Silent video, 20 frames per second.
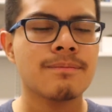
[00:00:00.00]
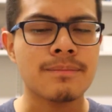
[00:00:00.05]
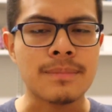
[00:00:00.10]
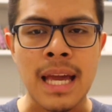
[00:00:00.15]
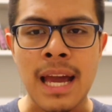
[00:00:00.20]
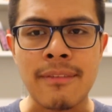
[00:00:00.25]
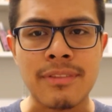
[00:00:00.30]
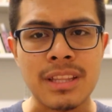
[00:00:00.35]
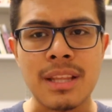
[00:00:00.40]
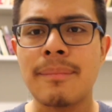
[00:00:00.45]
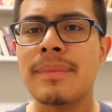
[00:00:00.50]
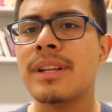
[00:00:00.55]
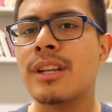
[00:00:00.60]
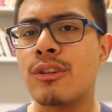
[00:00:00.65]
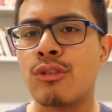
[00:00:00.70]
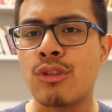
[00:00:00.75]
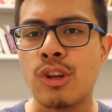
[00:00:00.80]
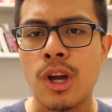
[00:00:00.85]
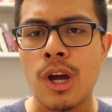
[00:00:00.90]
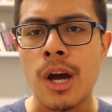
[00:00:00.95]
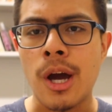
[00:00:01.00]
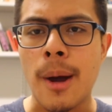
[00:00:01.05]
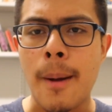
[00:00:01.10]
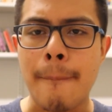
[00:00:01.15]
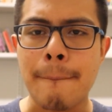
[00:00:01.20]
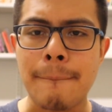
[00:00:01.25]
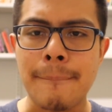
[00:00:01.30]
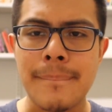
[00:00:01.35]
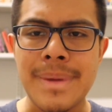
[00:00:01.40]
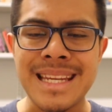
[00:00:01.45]
have limited
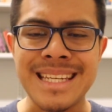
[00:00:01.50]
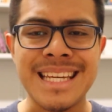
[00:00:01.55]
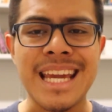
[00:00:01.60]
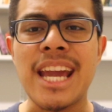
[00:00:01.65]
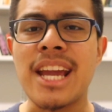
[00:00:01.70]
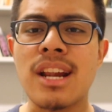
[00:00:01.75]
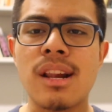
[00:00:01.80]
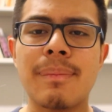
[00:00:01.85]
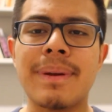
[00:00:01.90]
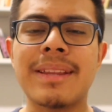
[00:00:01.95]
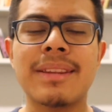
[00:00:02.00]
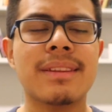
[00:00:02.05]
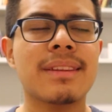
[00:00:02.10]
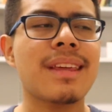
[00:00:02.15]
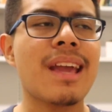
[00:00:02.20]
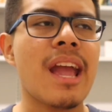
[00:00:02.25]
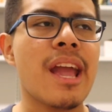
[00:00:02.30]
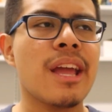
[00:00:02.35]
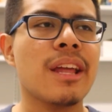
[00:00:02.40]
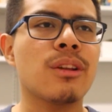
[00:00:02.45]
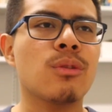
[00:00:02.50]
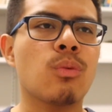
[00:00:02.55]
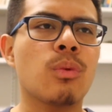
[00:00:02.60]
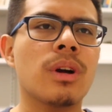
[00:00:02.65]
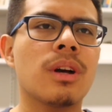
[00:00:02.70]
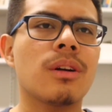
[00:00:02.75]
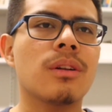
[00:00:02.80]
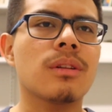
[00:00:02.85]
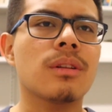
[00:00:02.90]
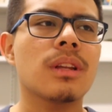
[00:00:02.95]
engagements and
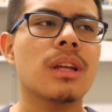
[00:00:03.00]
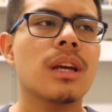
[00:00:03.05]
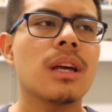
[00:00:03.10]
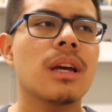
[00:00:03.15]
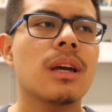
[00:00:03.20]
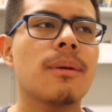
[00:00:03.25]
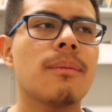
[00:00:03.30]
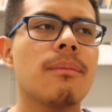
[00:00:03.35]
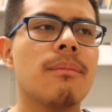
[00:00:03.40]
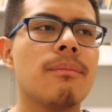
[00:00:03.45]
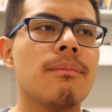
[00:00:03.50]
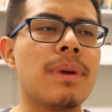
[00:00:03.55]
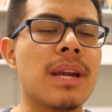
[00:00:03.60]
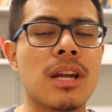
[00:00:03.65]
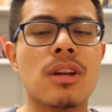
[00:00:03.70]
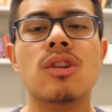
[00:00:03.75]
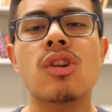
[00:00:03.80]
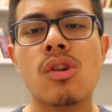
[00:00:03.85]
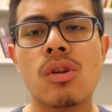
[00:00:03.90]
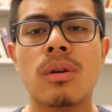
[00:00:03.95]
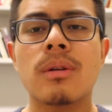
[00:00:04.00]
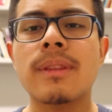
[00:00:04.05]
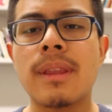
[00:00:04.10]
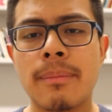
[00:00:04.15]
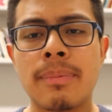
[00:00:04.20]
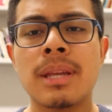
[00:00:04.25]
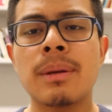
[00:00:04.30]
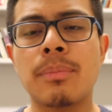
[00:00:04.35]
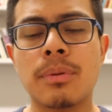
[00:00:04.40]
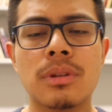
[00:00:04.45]
will make sure that
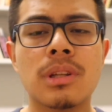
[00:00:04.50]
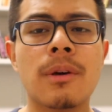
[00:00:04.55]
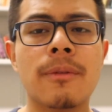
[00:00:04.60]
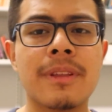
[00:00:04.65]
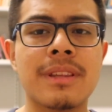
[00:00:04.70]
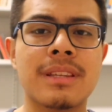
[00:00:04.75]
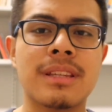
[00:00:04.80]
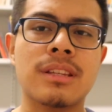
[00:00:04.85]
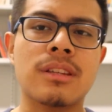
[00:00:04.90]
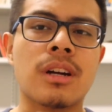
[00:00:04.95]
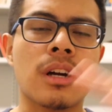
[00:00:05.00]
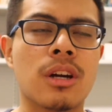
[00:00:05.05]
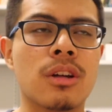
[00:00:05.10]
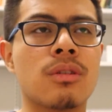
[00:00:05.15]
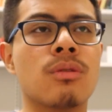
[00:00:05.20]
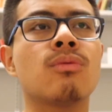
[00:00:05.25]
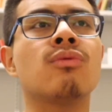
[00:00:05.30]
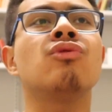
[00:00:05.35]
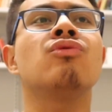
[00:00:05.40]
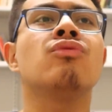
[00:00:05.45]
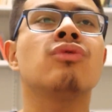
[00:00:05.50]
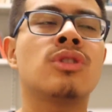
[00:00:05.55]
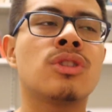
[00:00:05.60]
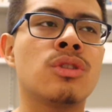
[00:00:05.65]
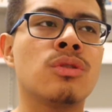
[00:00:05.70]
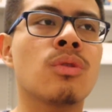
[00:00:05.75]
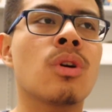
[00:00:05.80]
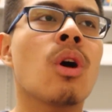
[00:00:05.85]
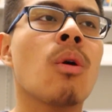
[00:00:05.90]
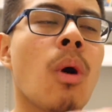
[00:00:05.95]
people know this is not going
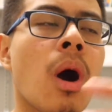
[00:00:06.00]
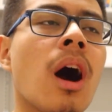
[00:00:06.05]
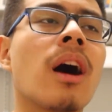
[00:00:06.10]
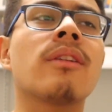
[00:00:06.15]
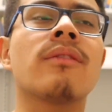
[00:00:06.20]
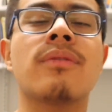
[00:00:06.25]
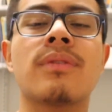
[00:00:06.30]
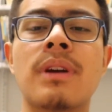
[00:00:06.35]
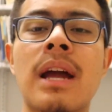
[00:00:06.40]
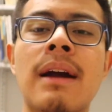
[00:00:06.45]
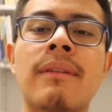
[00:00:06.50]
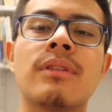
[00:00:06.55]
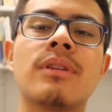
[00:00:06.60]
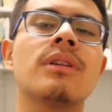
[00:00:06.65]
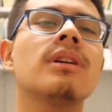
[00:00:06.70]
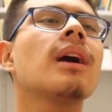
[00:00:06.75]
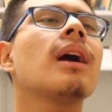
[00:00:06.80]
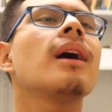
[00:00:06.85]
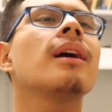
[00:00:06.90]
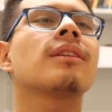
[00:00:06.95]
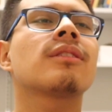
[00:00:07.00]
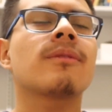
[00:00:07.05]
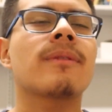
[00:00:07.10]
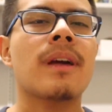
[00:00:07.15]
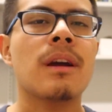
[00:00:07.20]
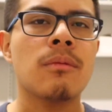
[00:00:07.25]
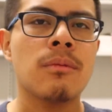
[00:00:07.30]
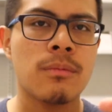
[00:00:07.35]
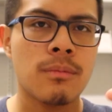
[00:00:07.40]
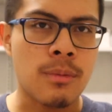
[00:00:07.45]
to go on forever, so
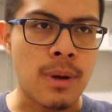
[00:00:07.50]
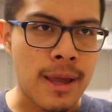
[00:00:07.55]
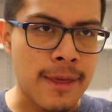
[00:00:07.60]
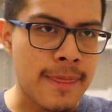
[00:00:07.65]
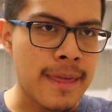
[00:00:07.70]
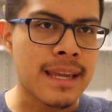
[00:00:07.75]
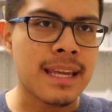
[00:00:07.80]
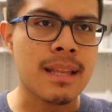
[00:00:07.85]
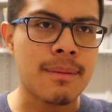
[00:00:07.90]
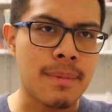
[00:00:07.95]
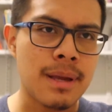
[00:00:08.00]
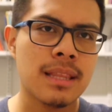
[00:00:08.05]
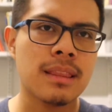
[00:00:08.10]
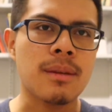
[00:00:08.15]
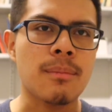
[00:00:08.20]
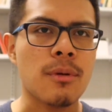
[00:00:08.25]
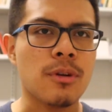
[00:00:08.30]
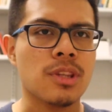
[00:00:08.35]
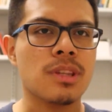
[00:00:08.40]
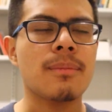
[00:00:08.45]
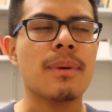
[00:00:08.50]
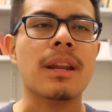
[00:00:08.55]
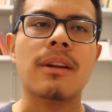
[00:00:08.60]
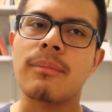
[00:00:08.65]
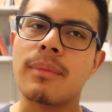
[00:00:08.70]
that way they can make the most amount of